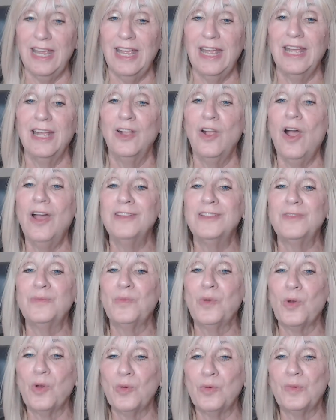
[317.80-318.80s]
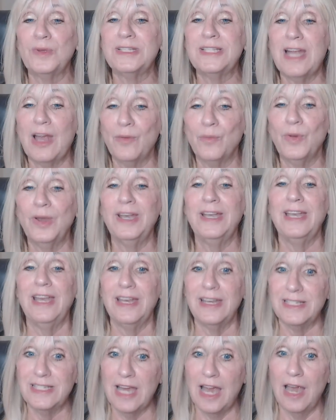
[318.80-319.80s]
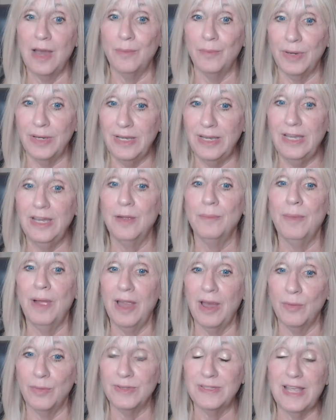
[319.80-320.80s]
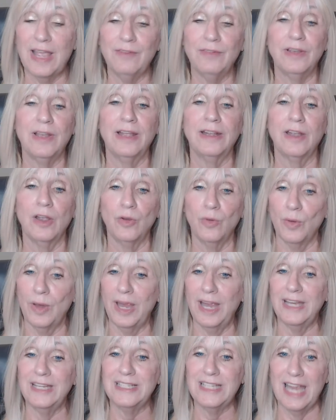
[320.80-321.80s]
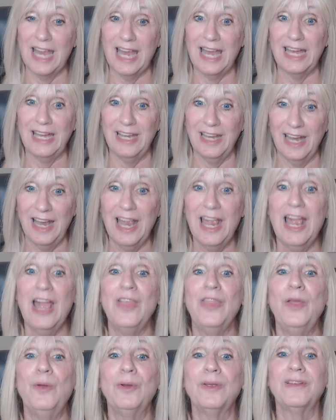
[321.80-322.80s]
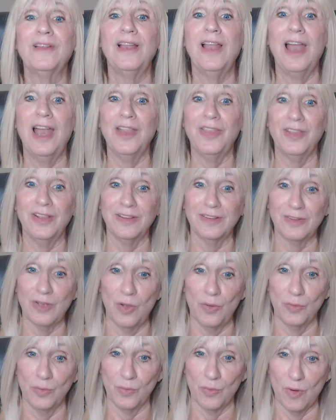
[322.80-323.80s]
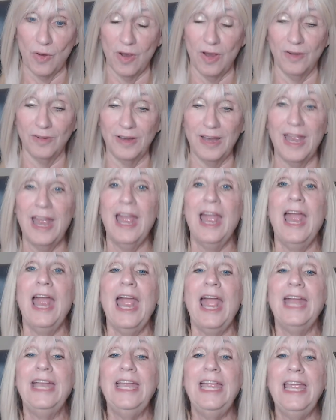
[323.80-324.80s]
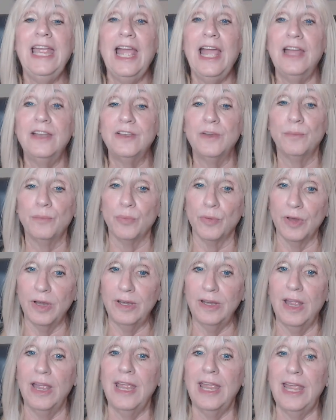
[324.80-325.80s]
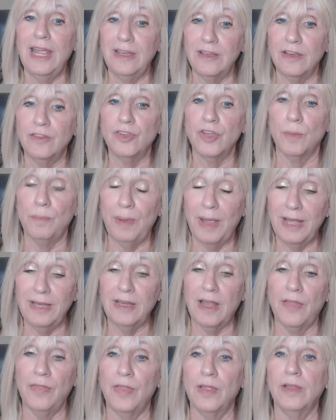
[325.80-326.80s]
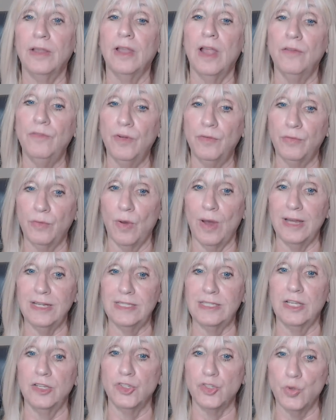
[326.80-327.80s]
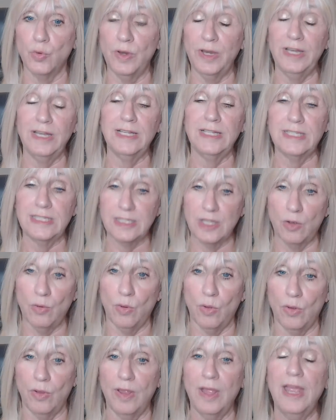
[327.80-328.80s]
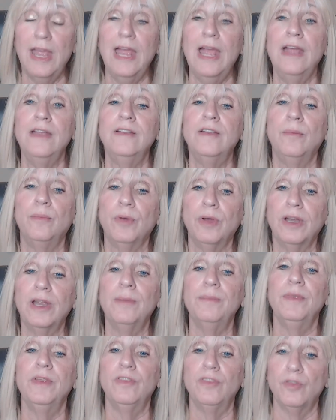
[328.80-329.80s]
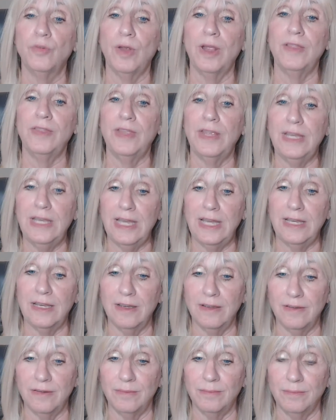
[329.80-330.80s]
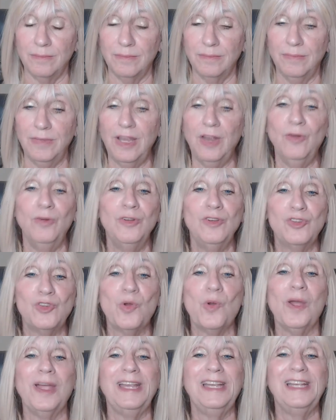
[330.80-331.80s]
God's word was not written at a time when Nehemiah was having like a grand day there was a lot of things going wrong. And he had to bring, he had to depend on the love of Christ, the joy in his soul, to bring him the strength he needed. You know, joy